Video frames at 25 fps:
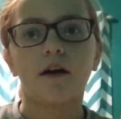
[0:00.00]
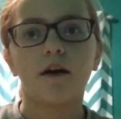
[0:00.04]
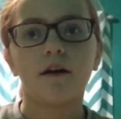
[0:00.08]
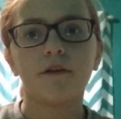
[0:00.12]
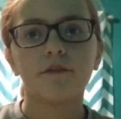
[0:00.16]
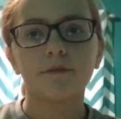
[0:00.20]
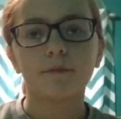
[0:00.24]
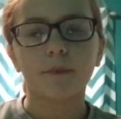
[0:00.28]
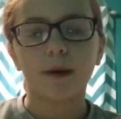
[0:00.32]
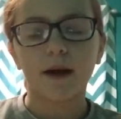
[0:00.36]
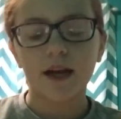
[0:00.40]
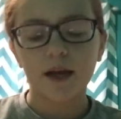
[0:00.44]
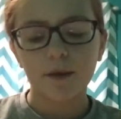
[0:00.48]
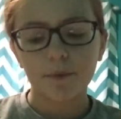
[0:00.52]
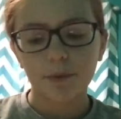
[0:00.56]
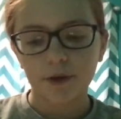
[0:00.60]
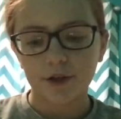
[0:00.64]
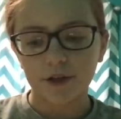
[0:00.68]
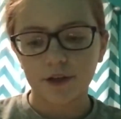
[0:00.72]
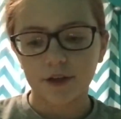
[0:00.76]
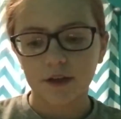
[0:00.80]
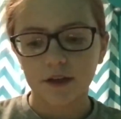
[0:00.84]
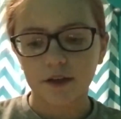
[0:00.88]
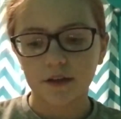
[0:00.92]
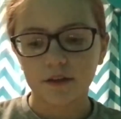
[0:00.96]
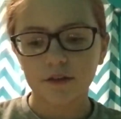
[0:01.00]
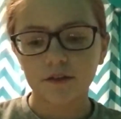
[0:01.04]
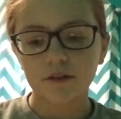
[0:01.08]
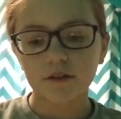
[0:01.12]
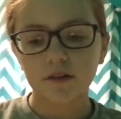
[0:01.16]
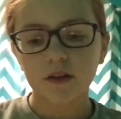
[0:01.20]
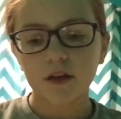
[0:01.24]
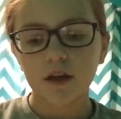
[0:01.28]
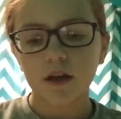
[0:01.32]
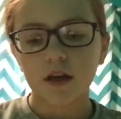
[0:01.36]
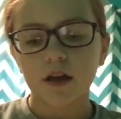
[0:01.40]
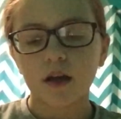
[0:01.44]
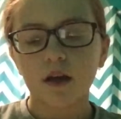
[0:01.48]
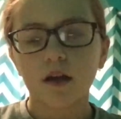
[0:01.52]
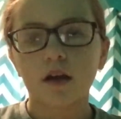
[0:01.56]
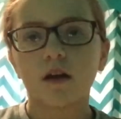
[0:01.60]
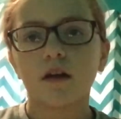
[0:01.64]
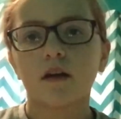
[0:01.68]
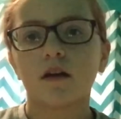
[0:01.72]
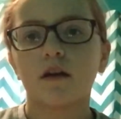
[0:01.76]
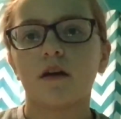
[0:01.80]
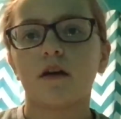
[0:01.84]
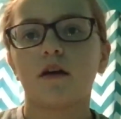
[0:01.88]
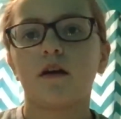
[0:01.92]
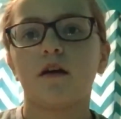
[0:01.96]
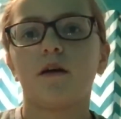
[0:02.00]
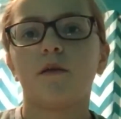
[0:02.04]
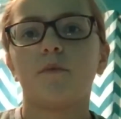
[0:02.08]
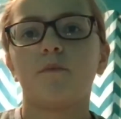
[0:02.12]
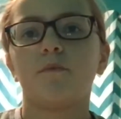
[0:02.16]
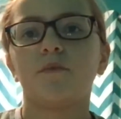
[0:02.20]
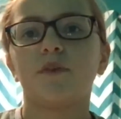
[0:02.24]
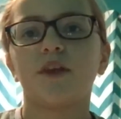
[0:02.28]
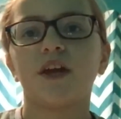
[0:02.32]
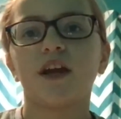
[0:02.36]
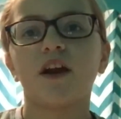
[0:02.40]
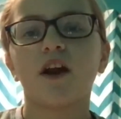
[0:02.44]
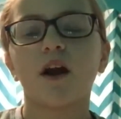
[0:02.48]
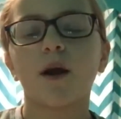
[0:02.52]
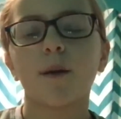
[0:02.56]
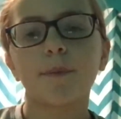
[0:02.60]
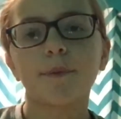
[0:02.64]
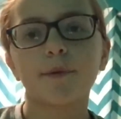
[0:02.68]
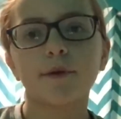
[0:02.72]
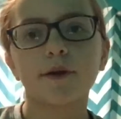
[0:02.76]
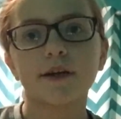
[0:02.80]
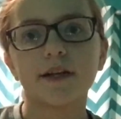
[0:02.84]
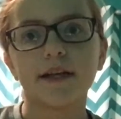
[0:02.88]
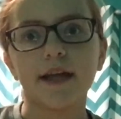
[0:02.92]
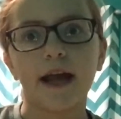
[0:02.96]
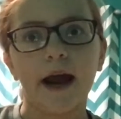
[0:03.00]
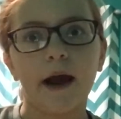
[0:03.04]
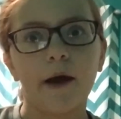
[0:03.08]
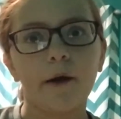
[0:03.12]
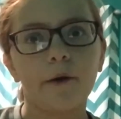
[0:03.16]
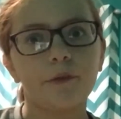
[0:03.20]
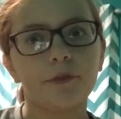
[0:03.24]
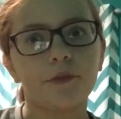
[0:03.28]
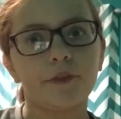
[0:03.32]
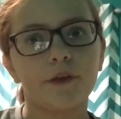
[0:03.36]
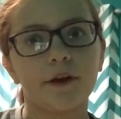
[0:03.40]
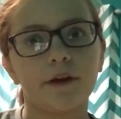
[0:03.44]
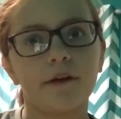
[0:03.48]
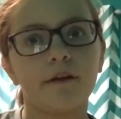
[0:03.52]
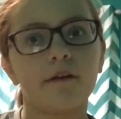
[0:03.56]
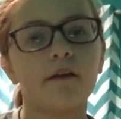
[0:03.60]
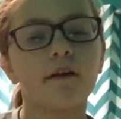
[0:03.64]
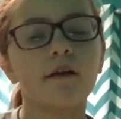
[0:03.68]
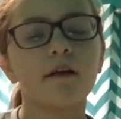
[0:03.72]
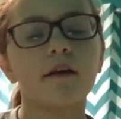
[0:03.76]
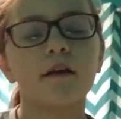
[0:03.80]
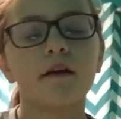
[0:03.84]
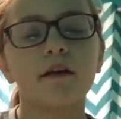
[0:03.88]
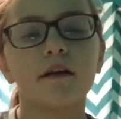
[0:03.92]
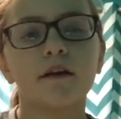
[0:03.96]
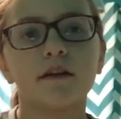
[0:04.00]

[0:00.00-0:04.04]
on my opinions. Um, they are pretty out there,